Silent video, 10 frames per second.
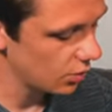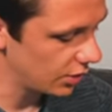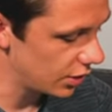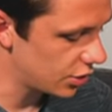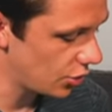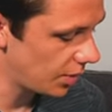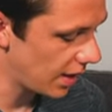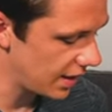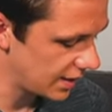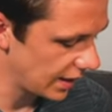with the two
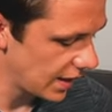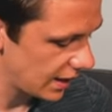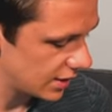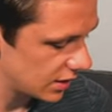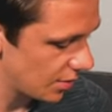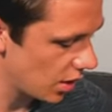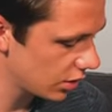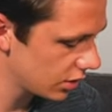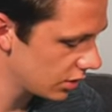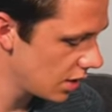players then getting into the
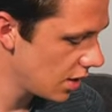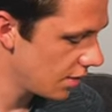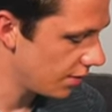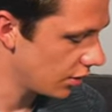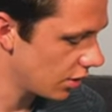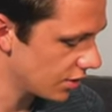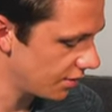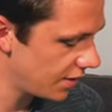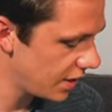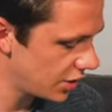box for a cross
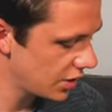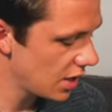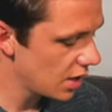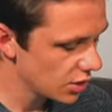and finish.